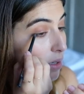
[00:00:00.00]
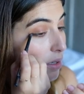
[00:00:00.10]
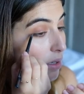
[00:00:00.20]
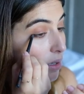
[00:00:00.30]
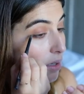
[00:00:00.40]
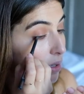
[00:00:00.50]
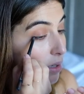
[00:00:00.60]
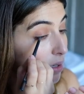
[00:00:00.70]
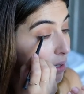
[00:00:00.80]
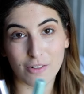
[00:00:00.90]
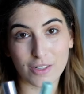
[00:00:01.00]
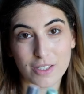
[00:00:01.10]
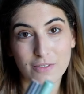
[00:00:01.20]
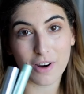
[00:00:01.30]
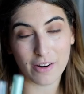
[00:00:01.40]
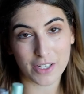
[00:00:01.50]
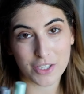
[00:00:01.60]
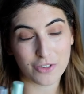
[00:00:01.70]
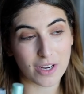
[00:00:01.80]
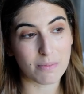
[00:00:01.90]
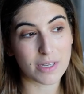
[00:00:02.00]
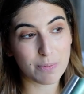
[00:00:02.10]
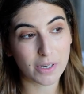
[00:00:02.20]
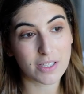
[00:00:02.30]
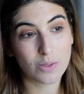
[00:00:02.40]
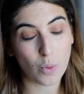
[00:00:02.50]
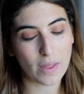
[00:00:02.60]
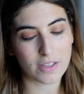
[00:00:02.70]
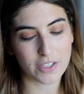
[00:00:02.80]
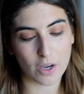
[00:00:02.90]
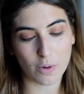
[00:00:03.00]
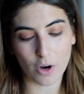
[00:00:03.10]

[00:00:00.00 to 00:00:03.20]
Okay, two mascaras, very extreme, but it's because the weather's so